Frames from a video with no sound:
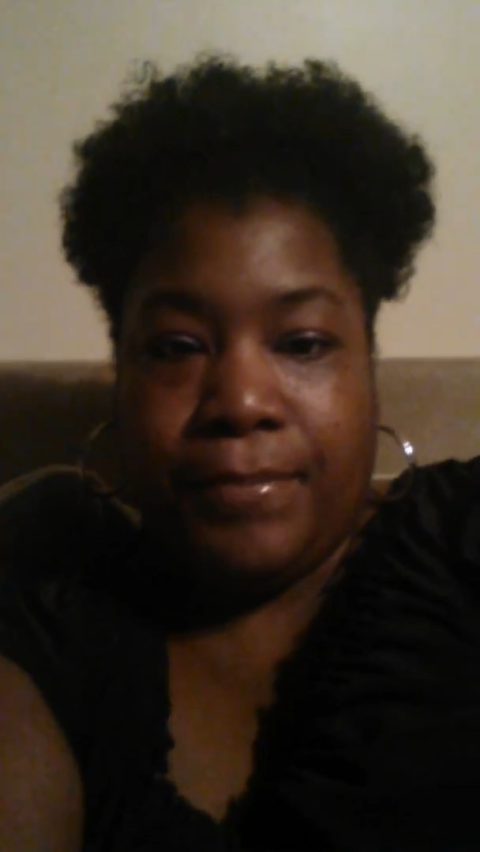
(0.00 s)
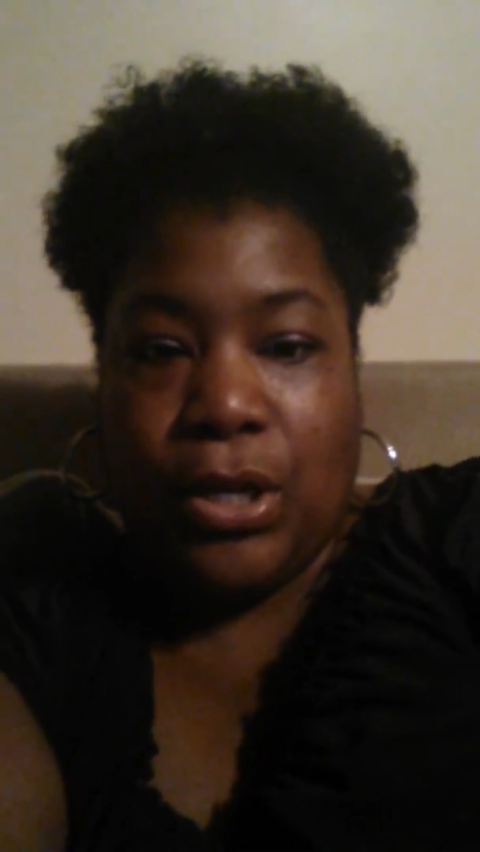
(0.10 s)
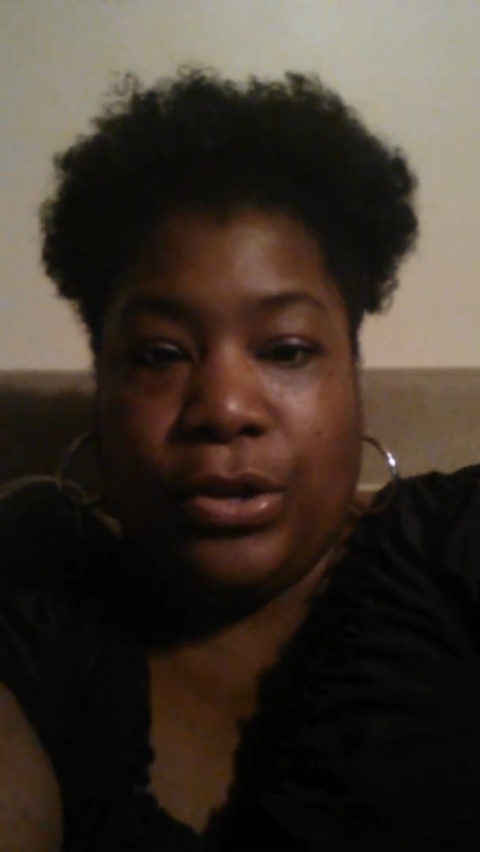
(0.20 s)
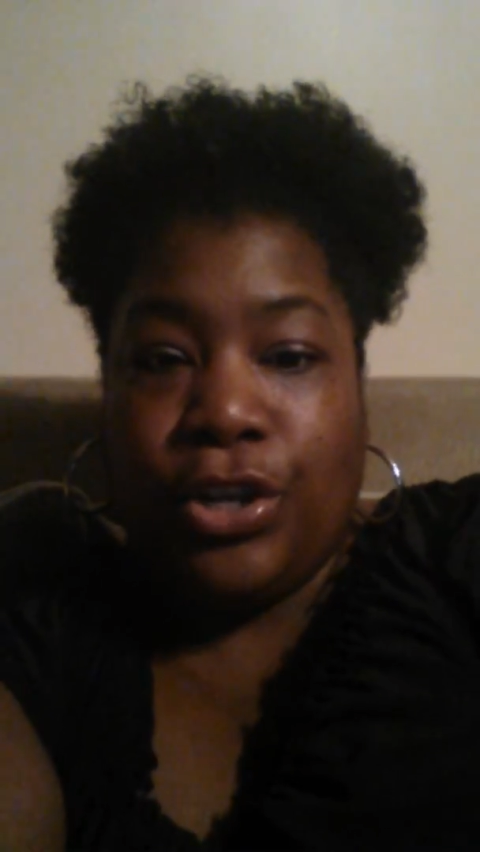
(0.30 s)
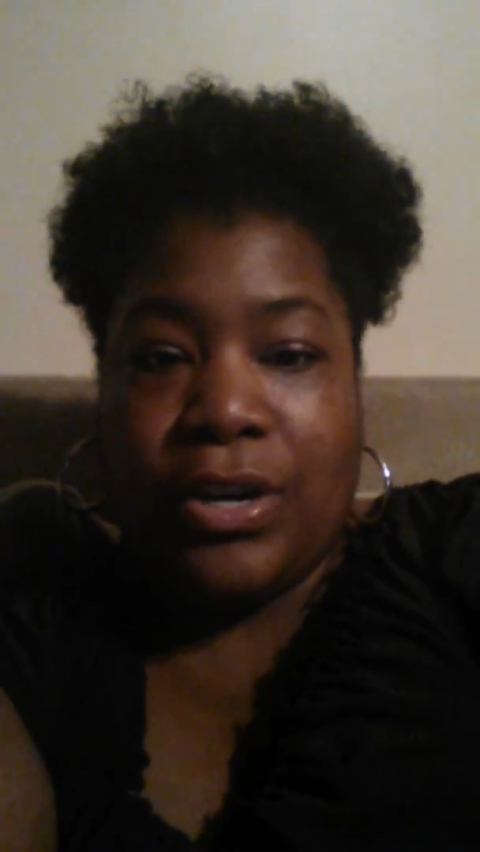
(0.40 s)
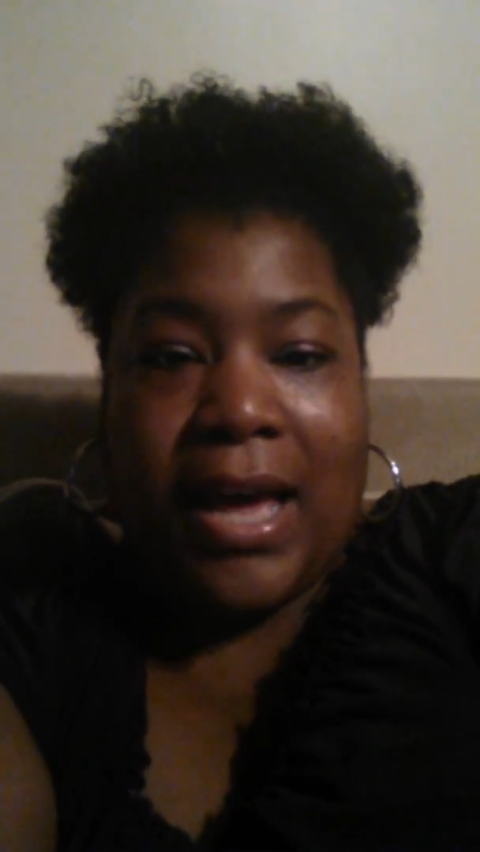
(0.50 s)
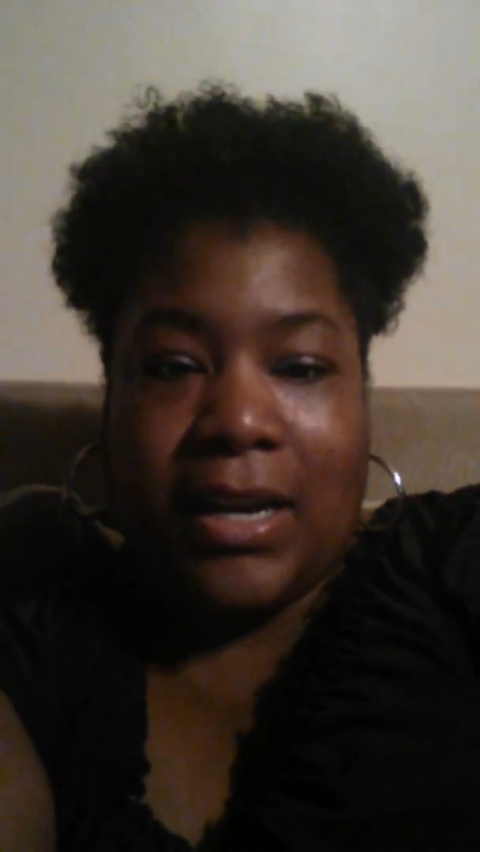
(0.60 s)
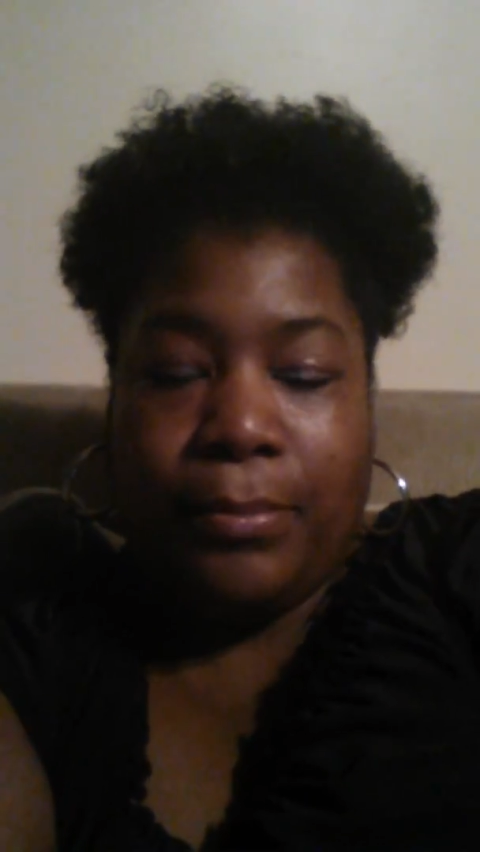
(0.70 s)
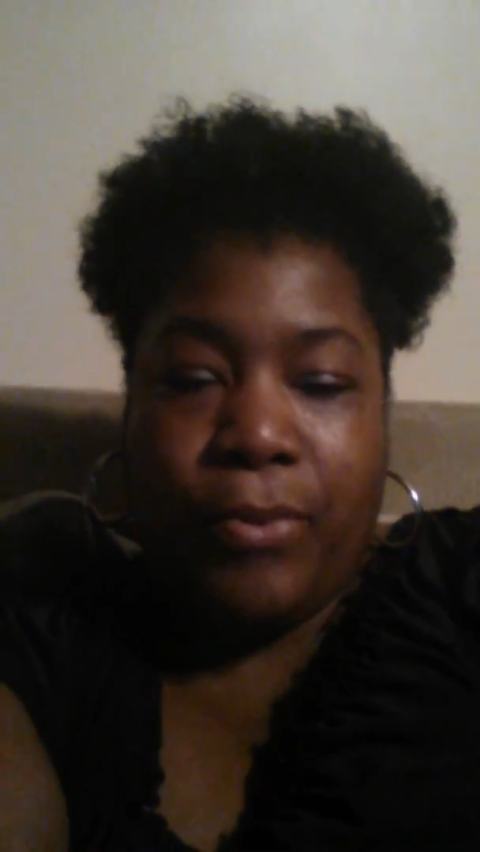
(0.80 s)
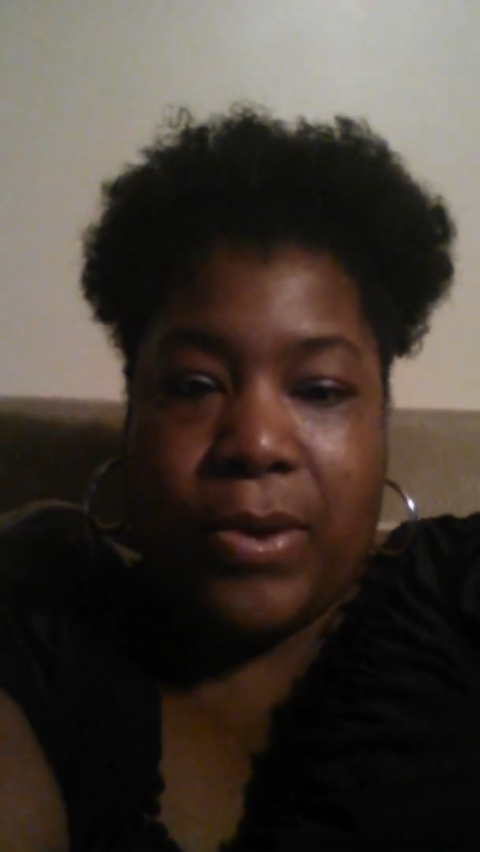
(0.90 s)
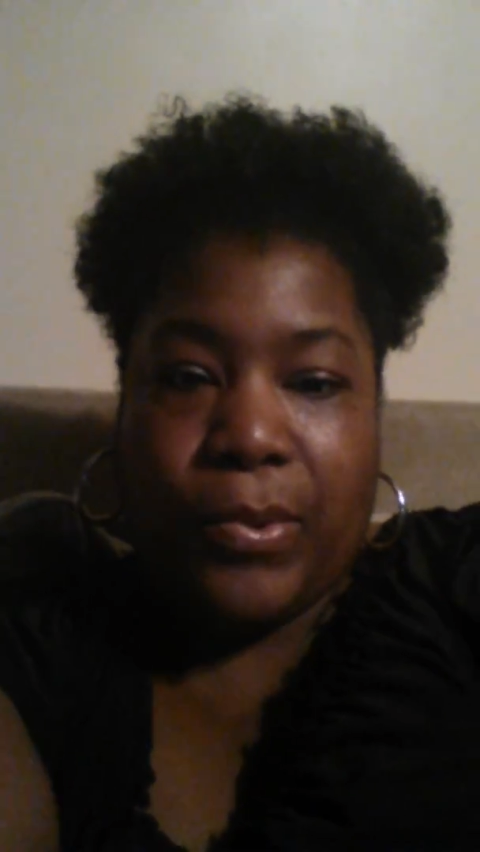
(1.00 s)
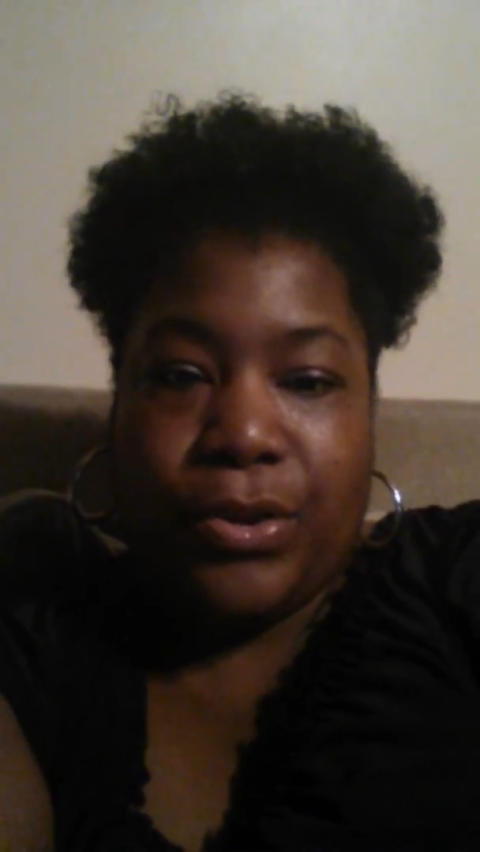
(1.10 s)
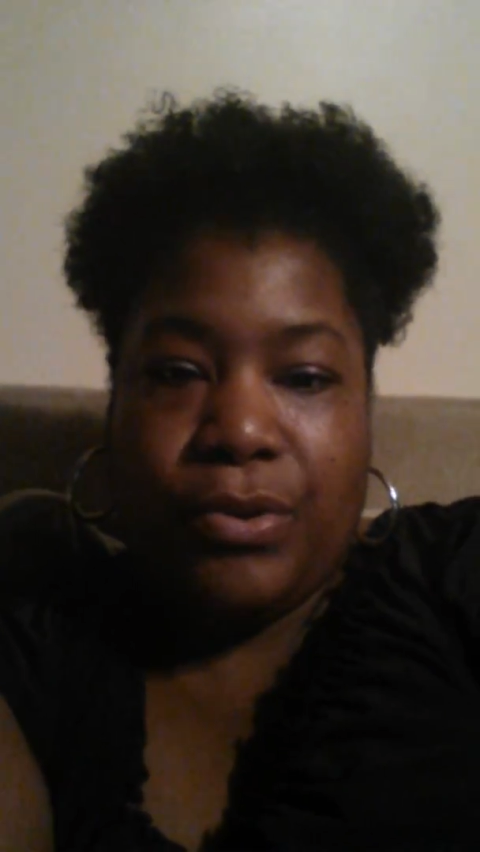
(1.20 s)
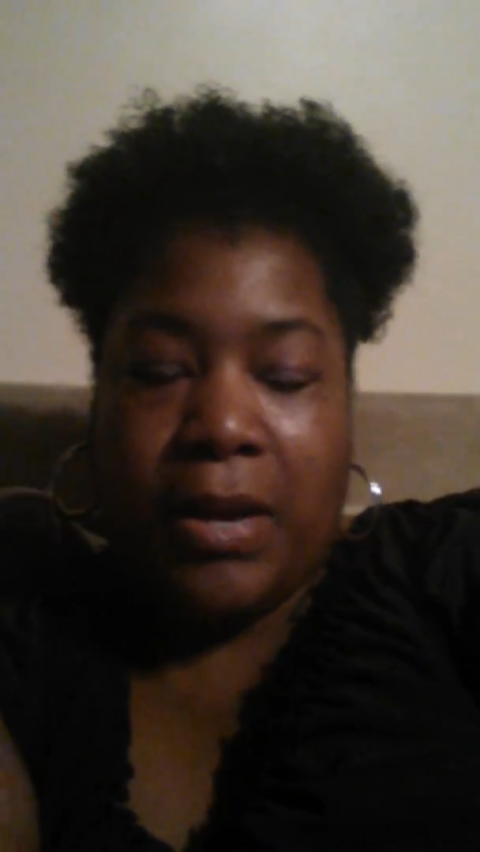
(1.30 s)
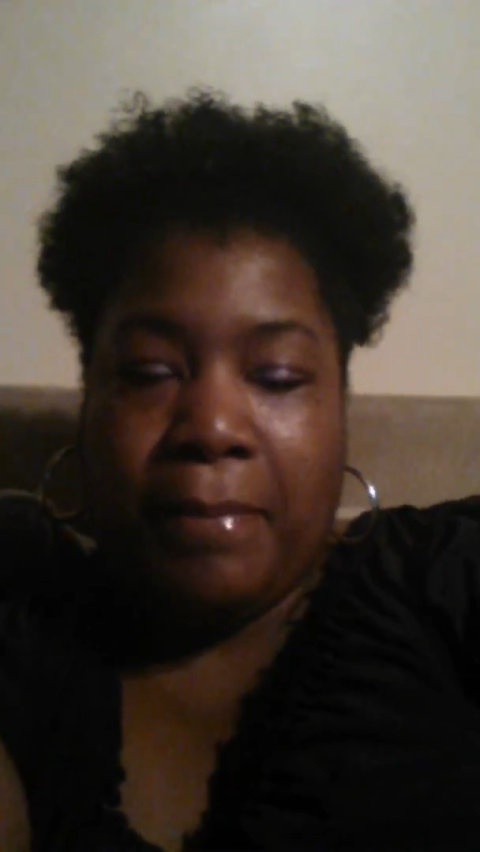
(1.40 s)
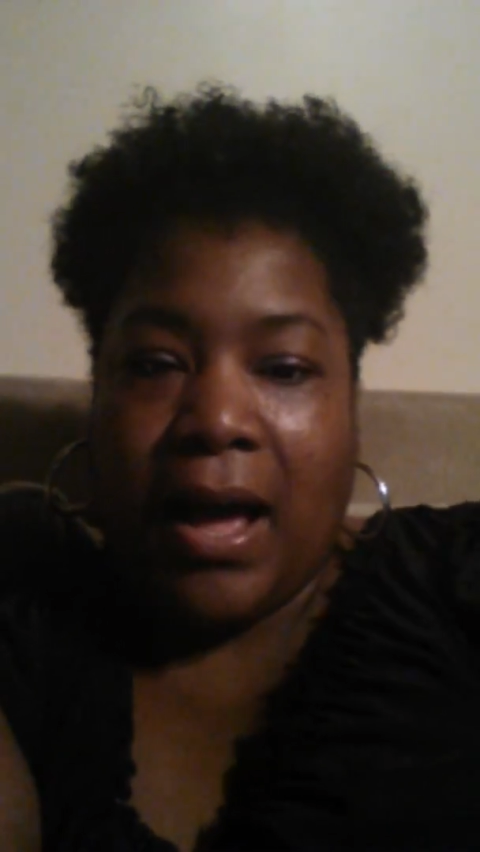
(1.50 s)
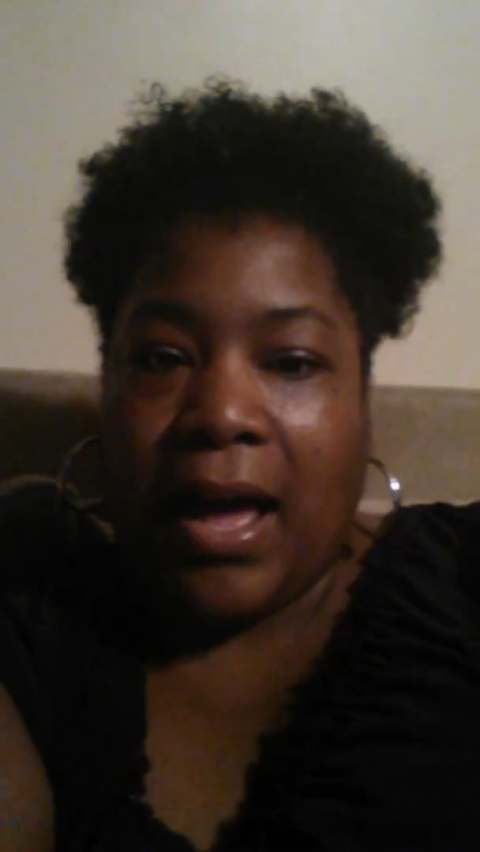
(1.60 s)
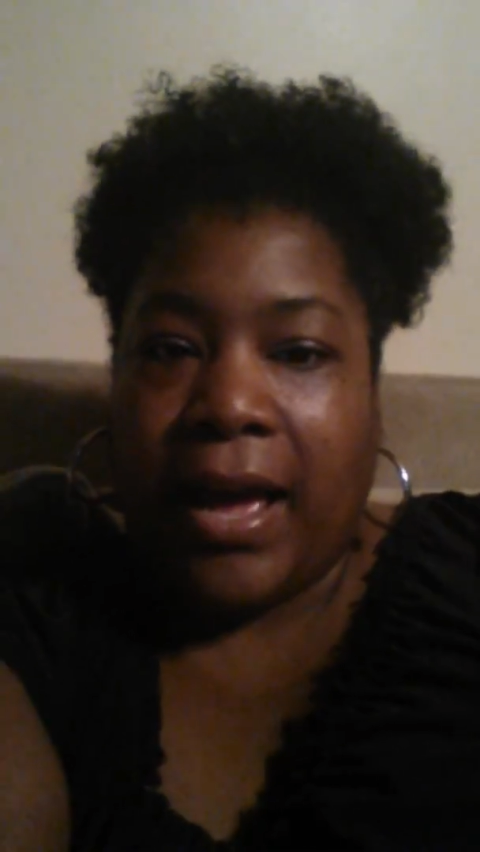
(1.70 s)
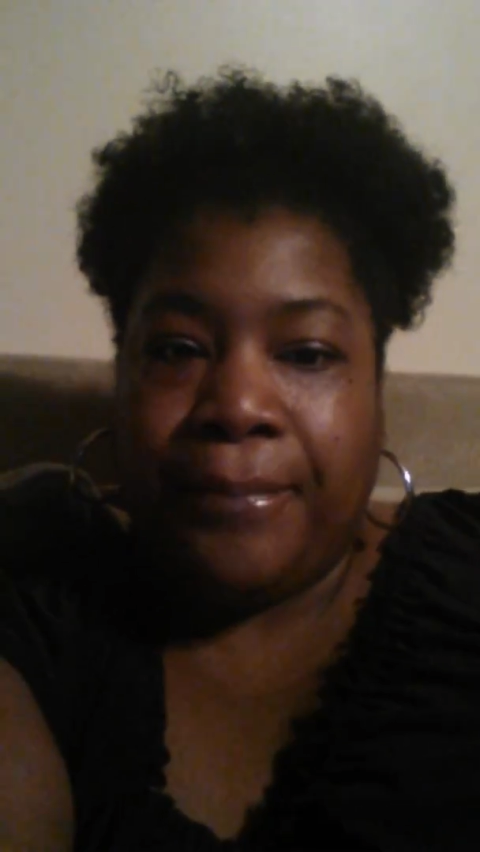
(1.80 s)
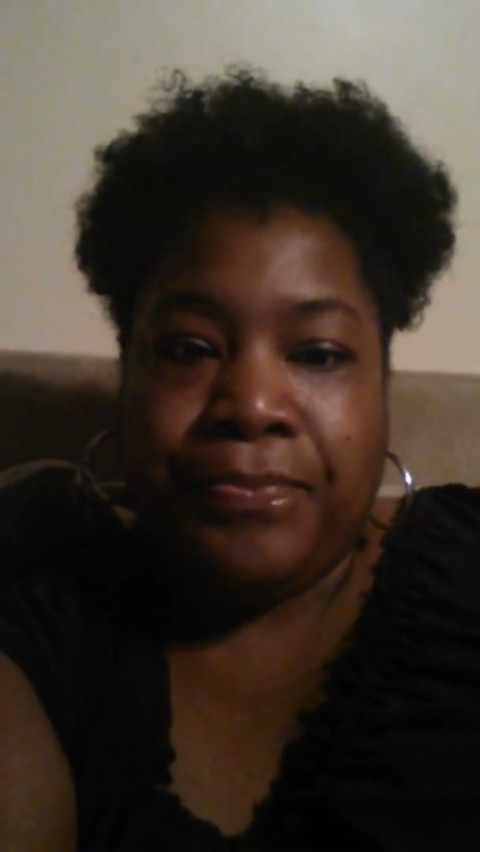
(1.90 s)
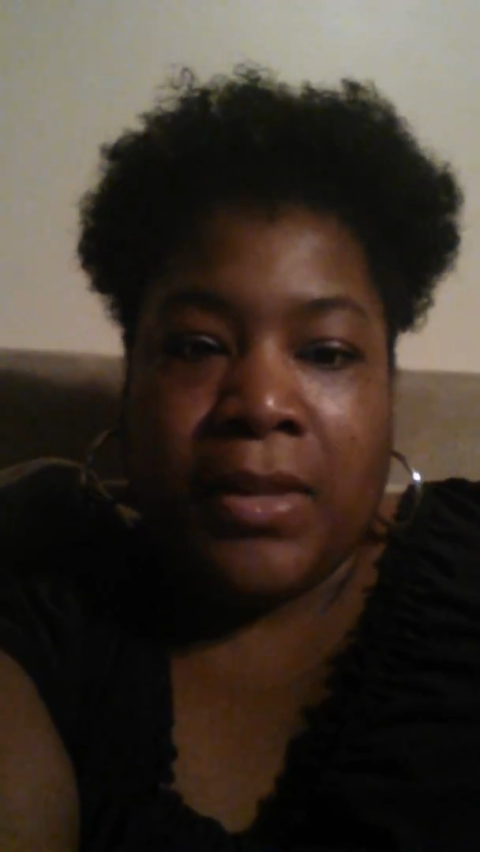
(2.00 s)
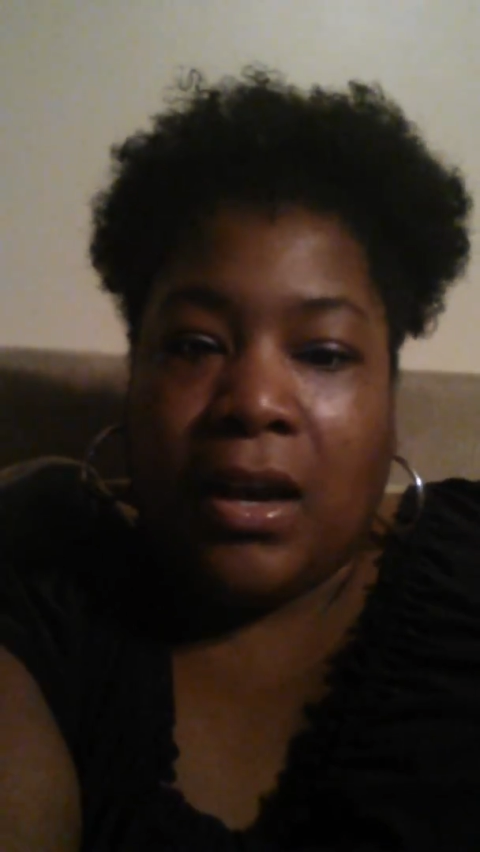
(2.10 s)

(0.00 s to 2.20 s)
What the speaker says: you're not at a point where you can buy